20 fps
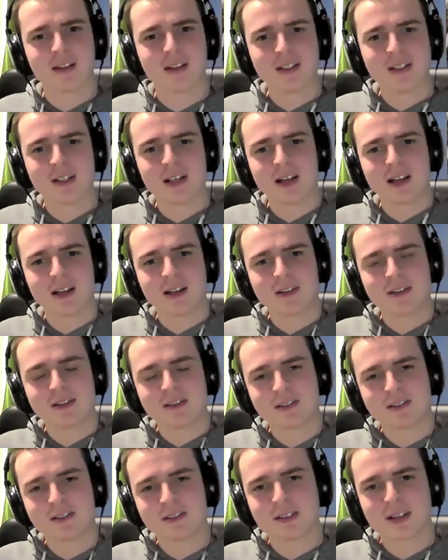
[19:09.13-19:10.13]
In the third book.
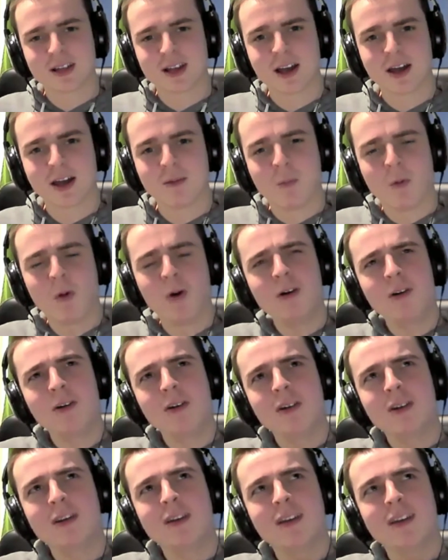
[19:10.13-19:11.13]
And what
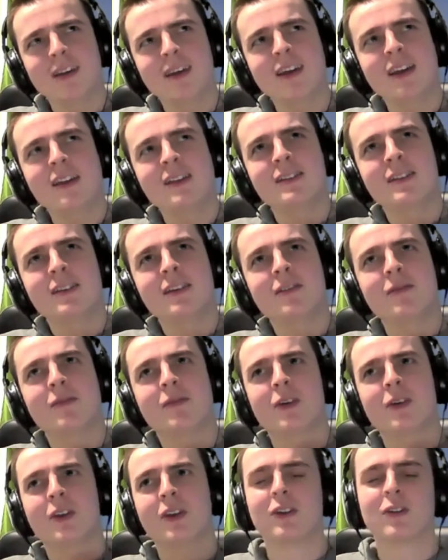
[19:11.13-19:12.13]
is it
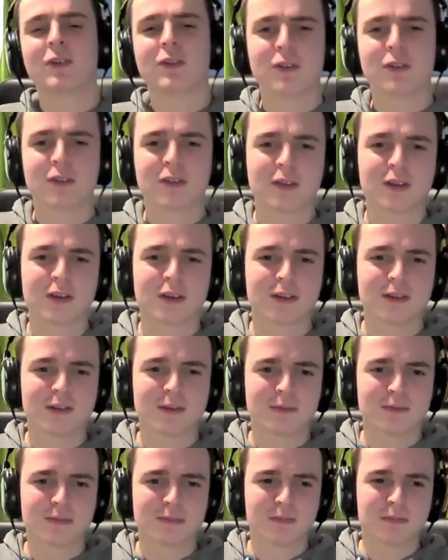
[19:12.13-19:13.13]
for you that
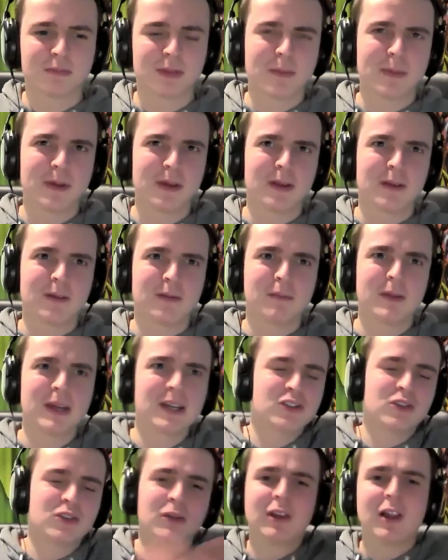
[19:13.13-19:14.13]
maybe
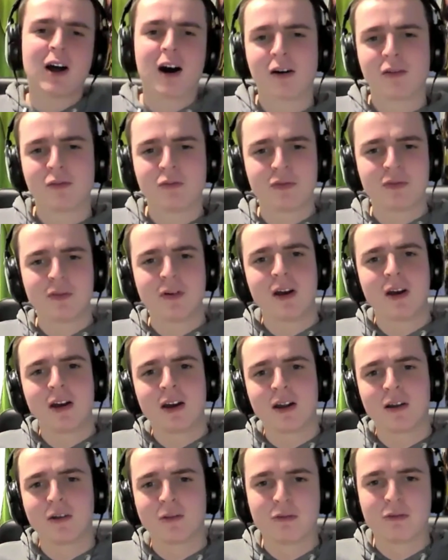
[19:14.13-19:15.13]
makes you love
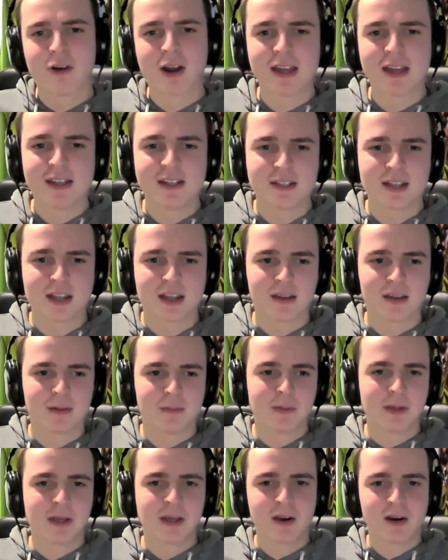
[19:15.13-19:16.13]

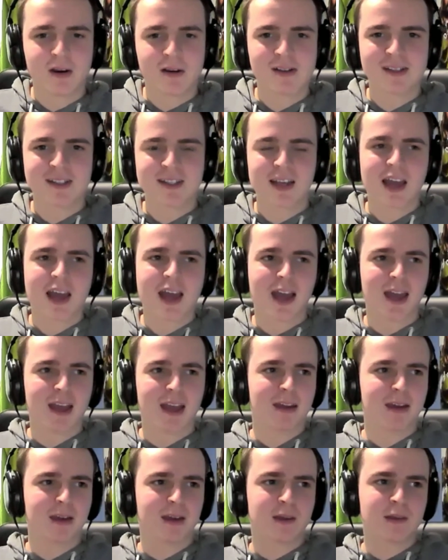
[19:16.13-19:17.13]
writing? Because
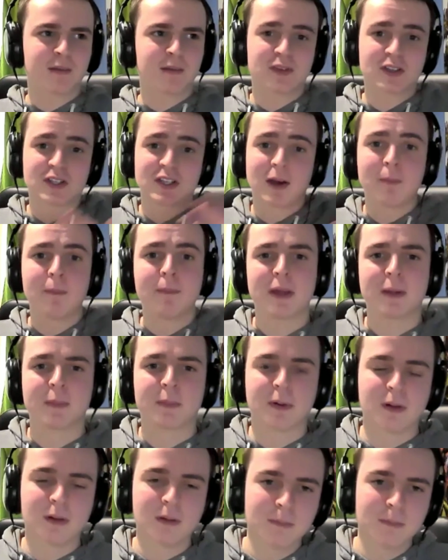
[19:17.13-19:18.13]
it, for some
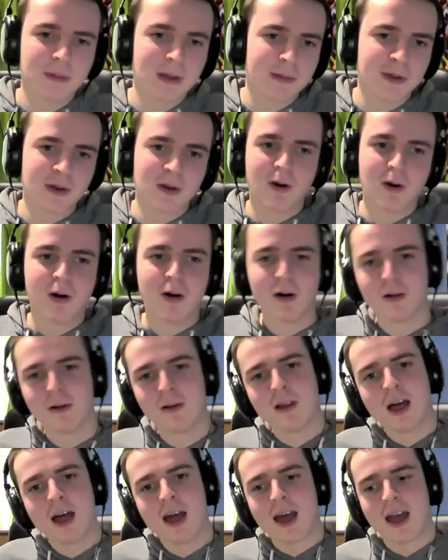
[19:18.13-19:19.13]
people, maybe not
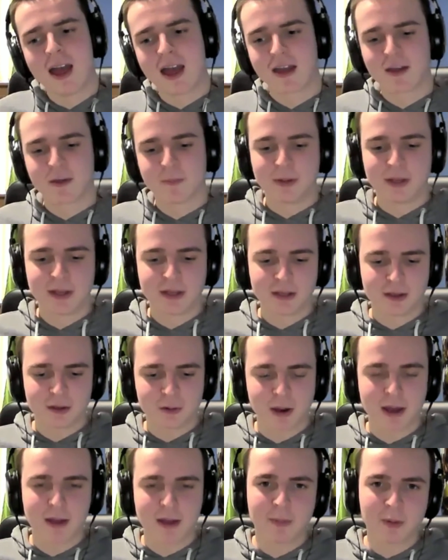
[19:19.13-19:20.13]
all, it can be
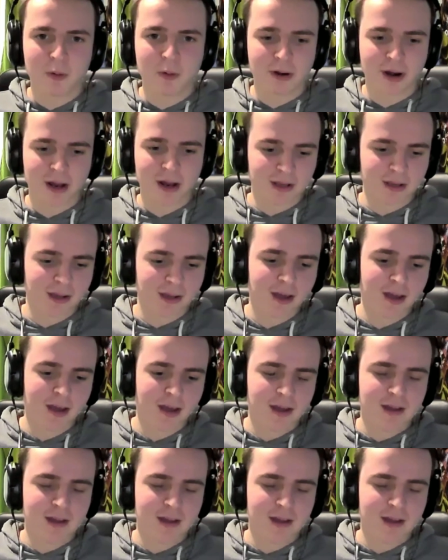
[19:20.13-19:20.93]
quite boring,